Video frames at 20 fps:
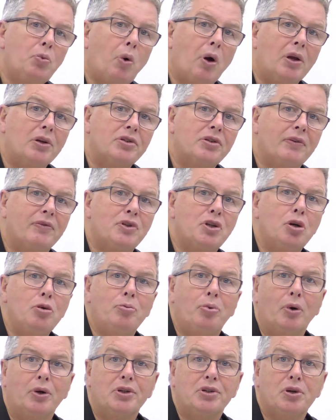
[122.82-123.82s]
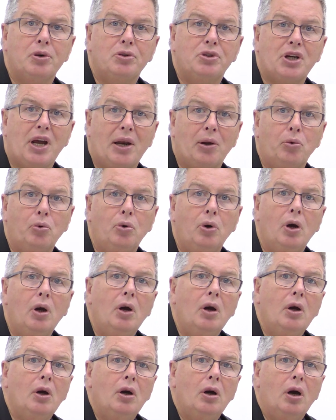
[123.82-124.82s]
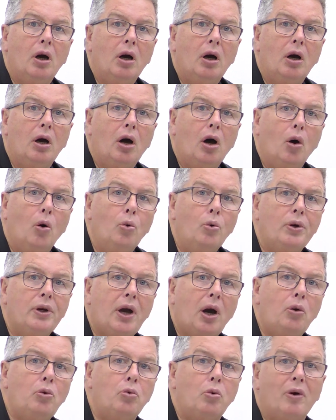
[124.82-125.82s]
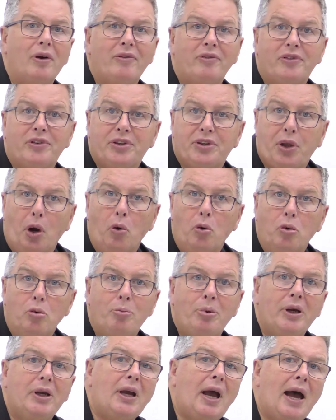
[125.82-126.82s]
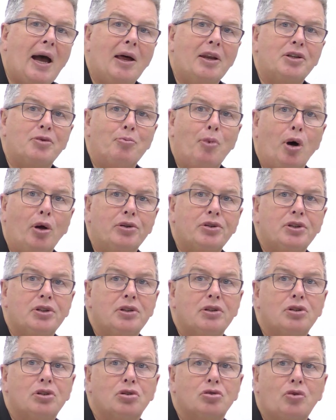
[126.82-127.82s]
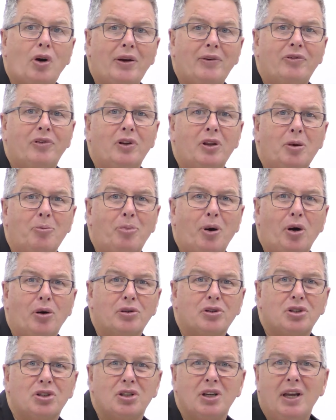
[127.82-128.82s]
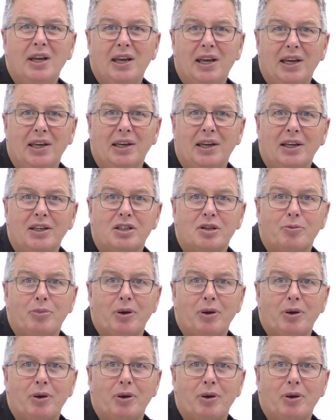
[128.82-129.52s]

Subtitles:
watts of 2.2 channel audio with Dolby Atmos straight from the box. It needs a